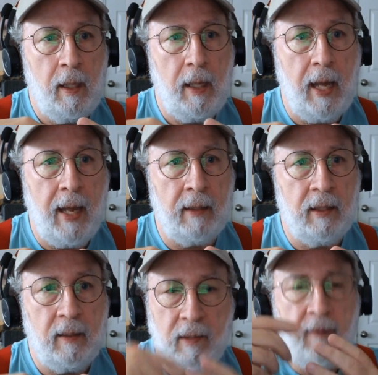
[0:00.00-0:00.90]
and
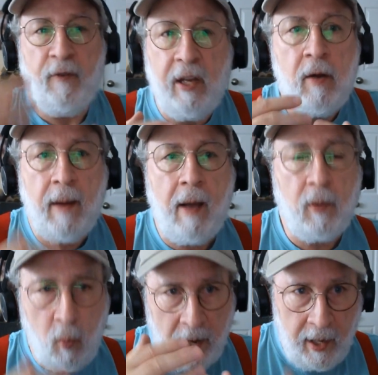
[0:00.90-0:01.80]
figure out a
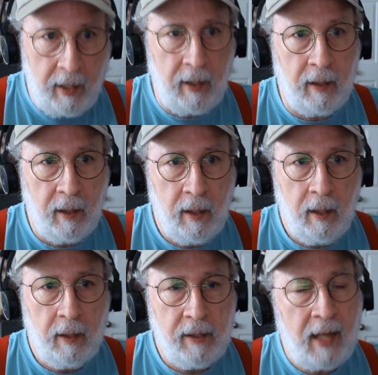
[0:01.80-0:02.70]
way,
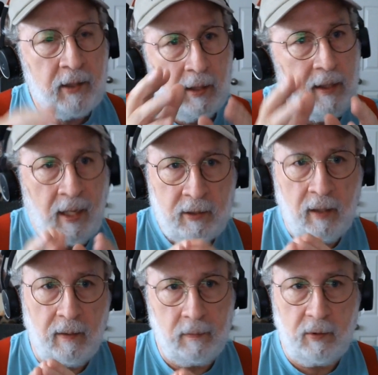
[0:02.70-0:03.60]
not
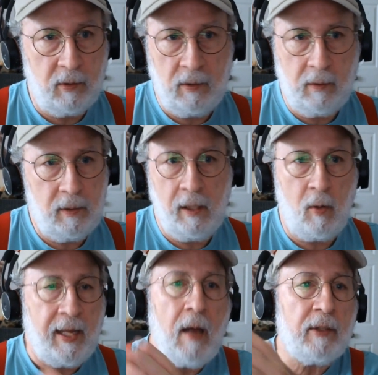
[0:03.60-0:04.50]
to,
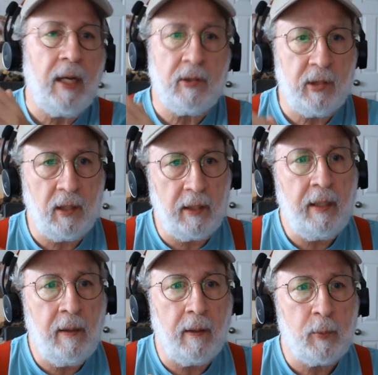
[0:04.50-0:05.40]
kowtow to the
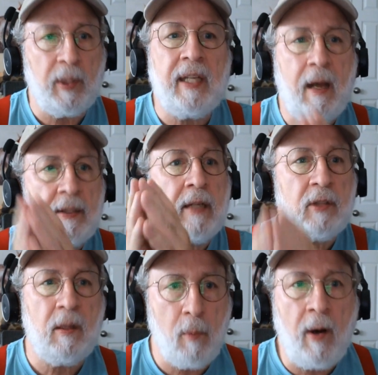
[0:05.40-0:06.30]
leaders, but kowtow
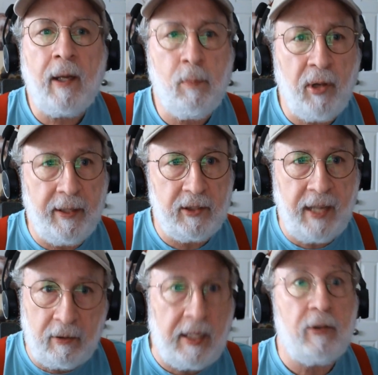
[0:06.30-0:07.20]
to the marketplace,
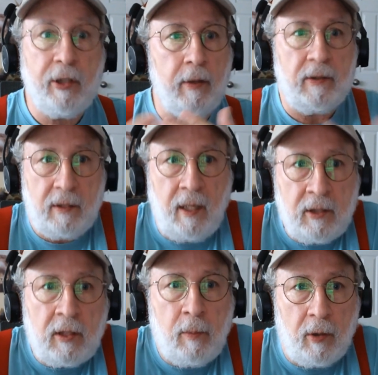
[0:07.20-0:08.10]
kowtow to your
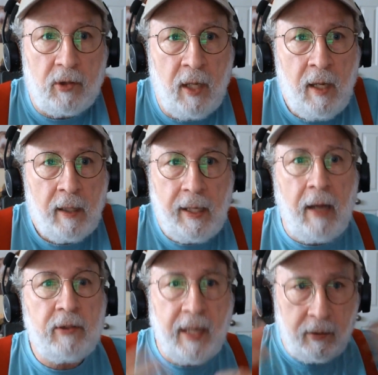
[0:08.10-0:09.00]
customers,
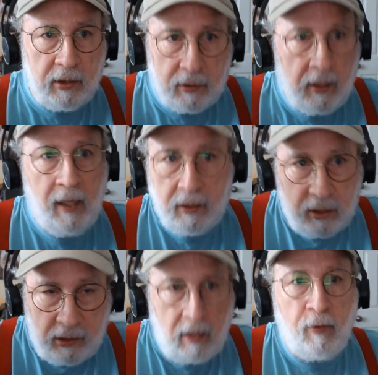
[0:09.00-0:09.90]
kowtow to
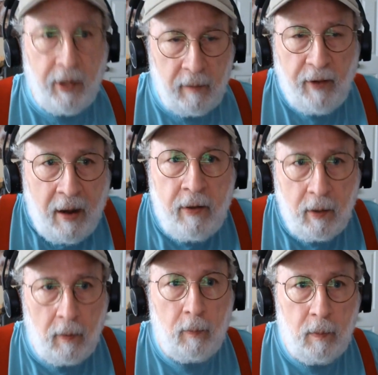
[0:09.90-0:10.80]
delivering
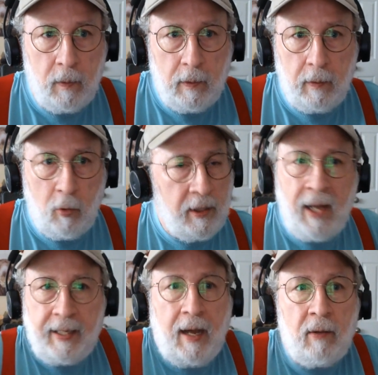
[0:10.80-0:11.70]
value, or
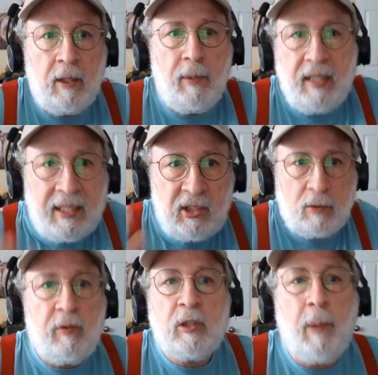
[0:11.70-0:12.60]
not kowtow, but that's
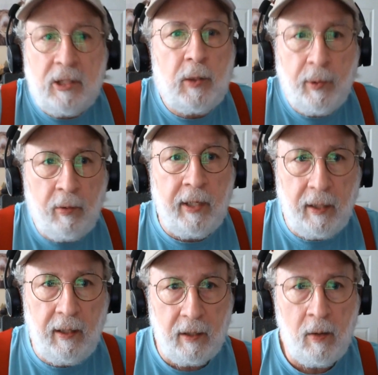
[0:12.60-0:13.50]
the responsibility
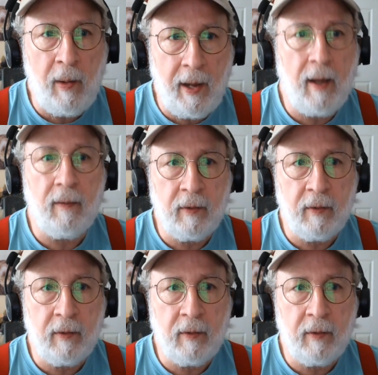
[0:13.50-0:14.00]
that you have.